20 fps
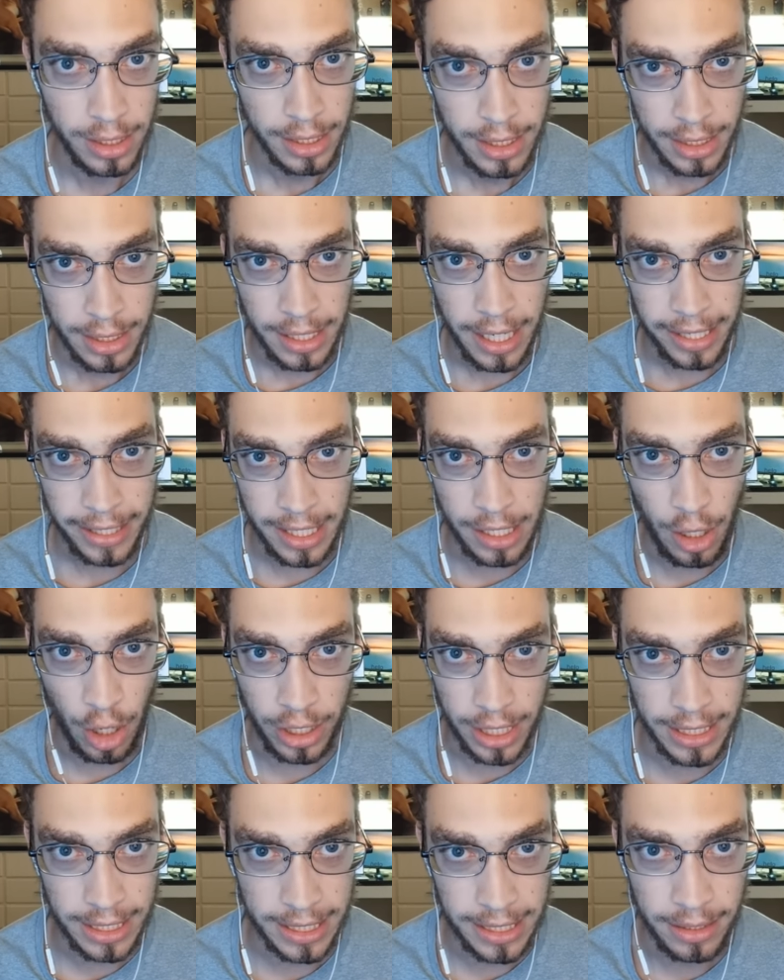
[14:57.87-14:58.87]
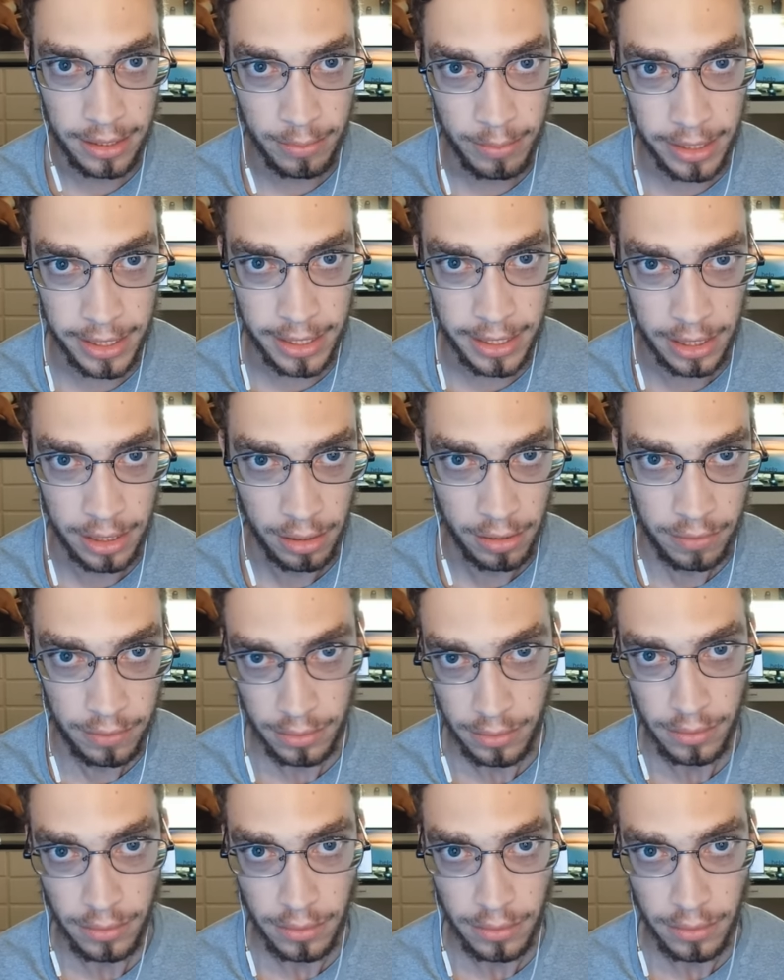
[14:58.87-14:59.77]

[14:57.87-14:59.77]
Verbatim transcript: Why? I cannot contain myself.